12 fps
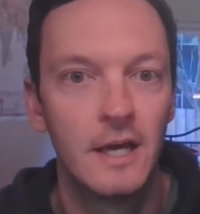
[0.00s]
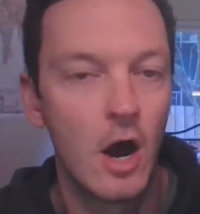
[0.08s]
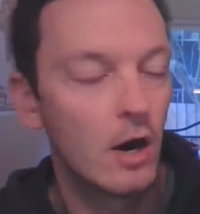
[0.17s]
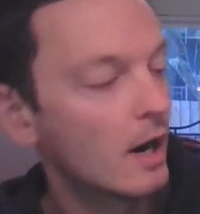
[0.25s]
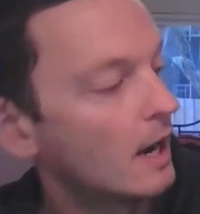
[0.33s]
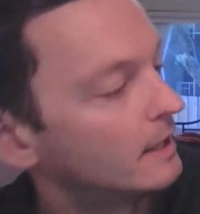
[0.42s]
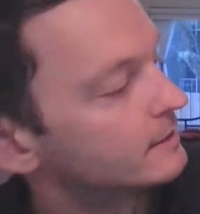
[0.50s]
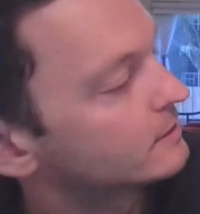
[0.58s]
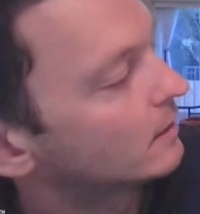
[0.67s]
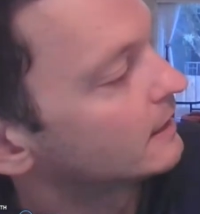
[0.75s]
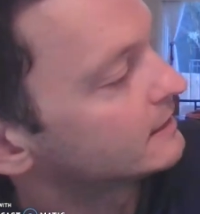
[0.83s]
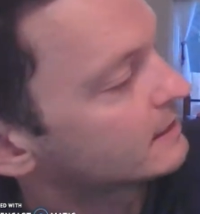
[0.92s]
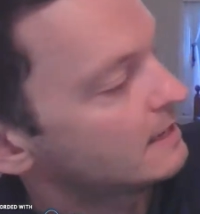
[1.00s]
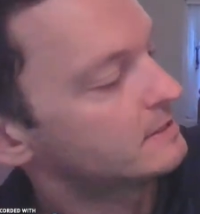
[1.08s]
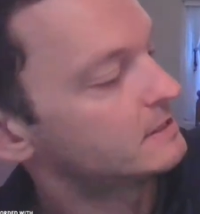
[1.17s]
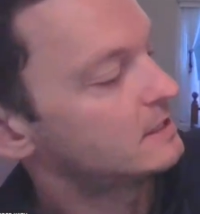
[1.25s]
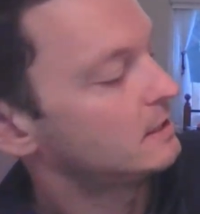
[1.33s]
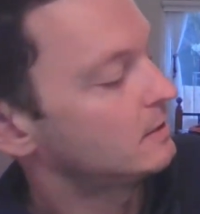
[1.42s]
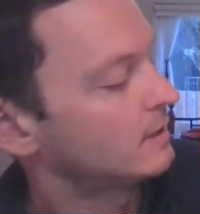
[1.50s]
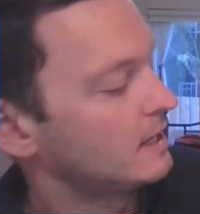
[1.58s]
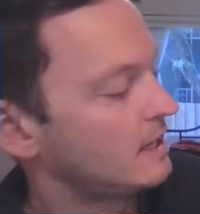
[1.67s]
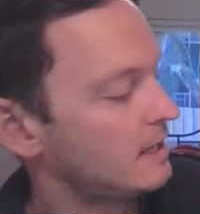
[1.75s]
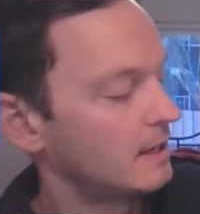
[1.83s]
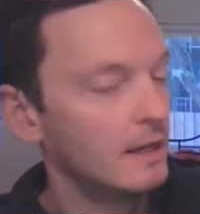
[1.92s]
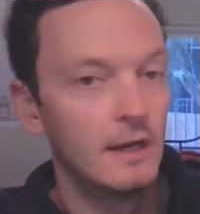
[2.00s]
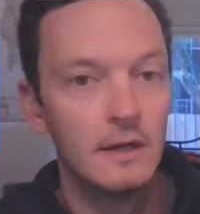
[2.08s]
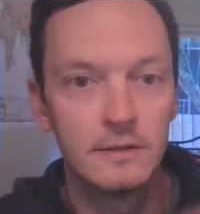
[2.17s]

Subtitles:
All right, so let's keep continuing here.